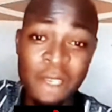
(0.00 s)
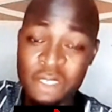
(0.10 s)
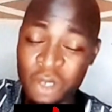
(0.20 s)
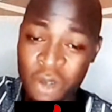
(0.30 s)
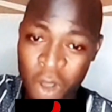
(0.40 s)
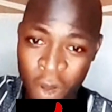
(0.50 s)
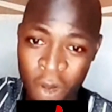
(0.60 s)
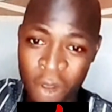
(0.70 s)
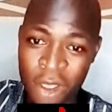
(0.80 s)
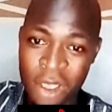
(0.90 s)
mention
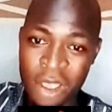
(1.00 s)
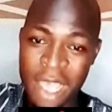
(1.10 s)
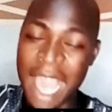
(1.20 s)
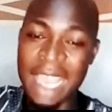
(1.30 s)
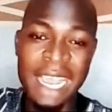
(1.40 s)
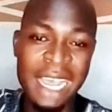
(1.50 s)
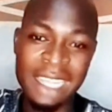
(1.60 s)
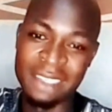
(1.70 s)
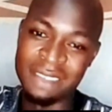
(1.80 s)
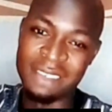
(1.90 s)
all. I
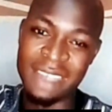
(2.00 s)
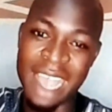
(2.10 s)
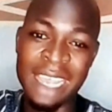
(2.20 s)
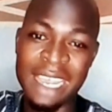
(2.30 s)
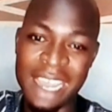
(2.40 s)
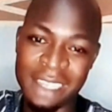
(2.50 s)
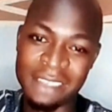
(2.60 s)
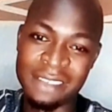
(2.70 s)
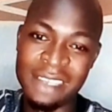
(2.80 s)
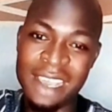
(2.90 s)
can't.
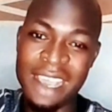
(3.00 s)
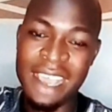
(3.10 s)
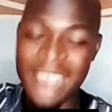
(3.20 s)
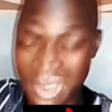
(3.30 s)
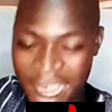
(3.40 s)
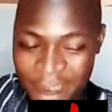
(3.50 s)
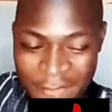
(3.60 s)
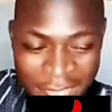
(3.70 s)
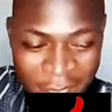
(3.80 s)
And